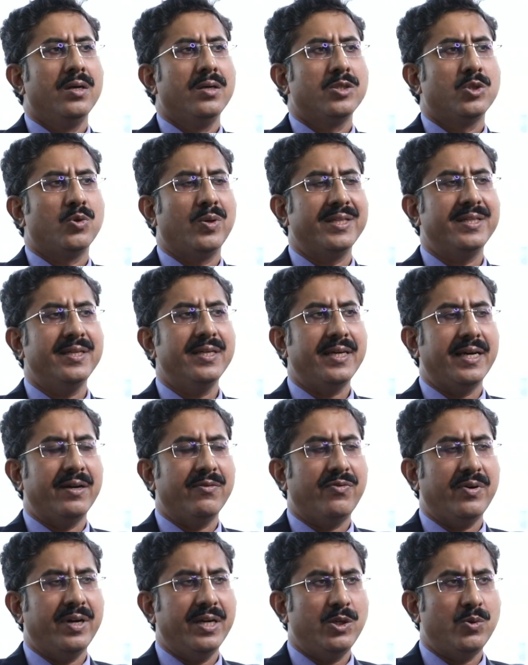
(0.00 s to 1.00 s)
So I think
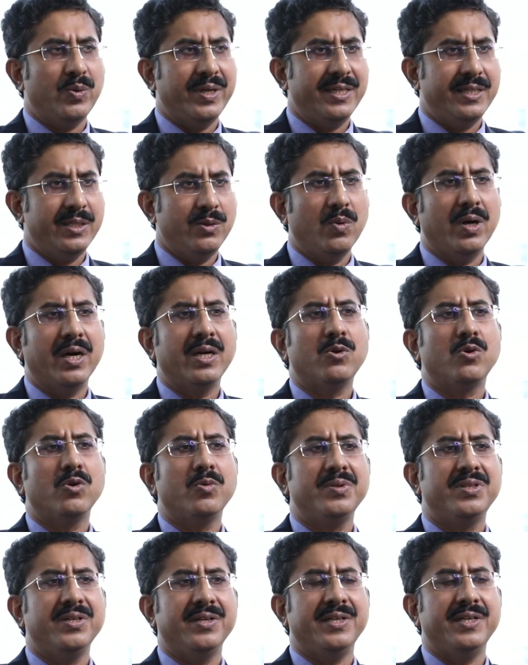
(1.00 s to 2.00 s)
FY21 could
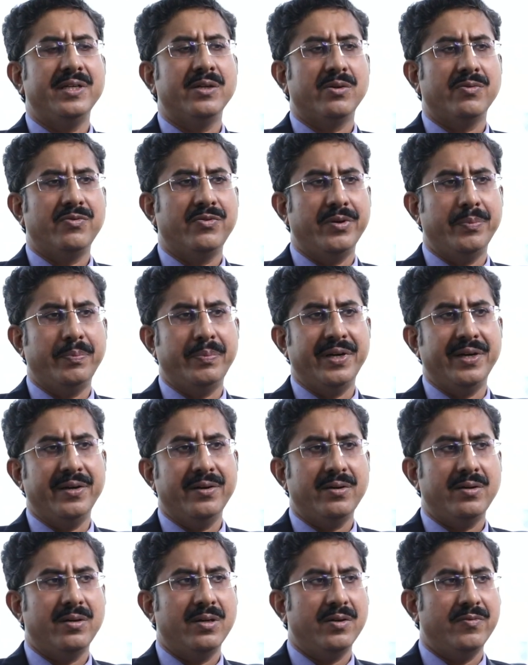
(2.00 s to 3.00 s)
be the year of repair.
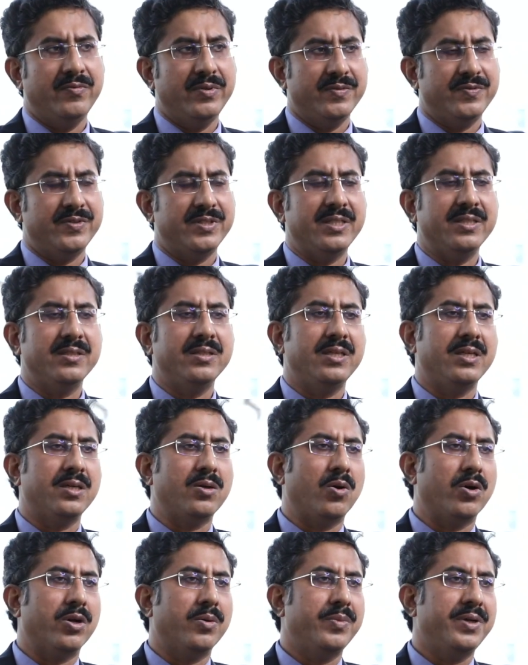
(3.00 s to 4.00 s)
We've seen the
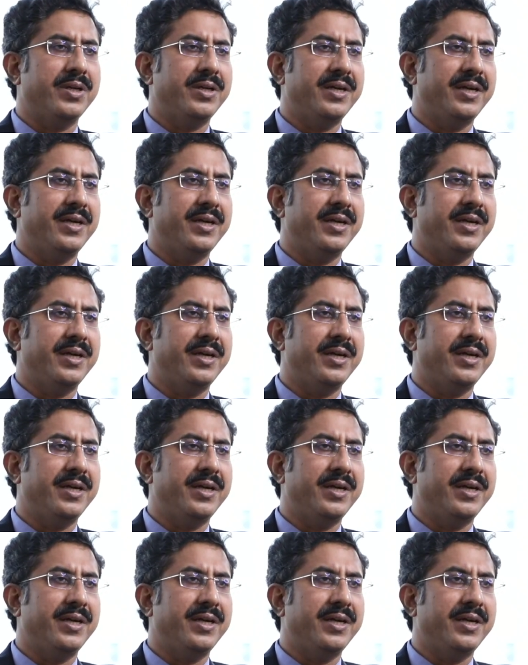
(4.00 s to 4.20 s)
economy